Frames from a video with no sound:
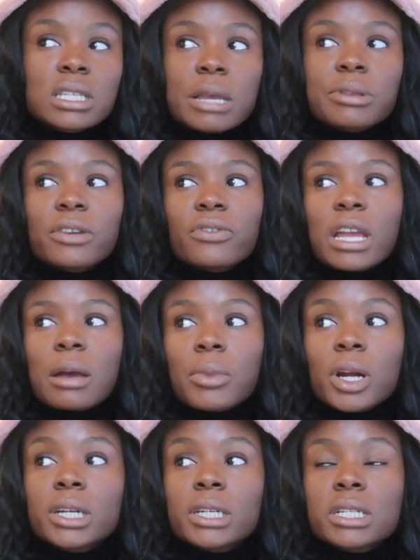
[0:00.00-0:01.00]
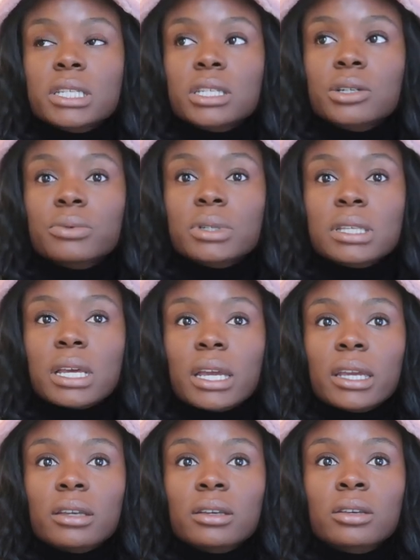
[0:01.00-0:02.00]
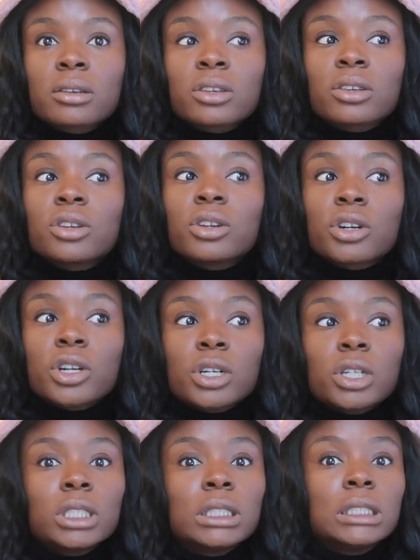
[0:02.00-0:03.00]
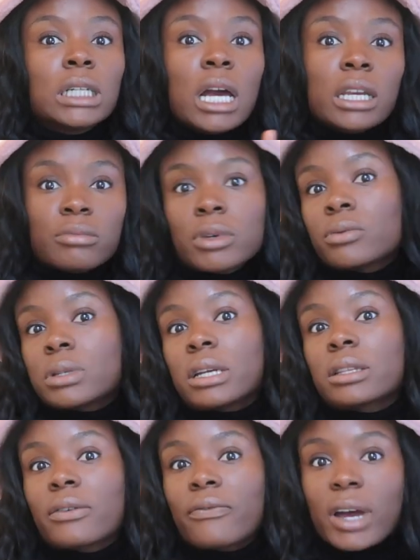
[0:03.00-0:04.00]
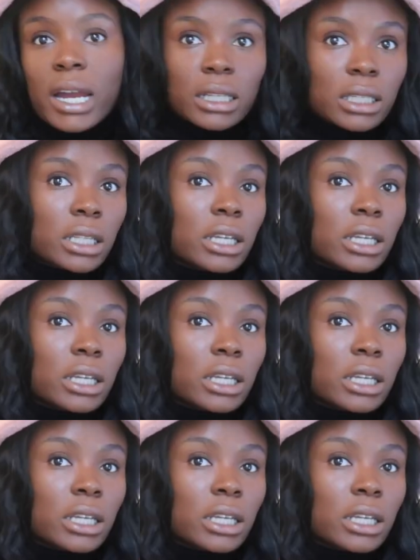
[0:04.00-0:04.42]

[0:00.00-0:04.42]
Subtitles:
Same thing for cap markets. It was like, your document was like the filing.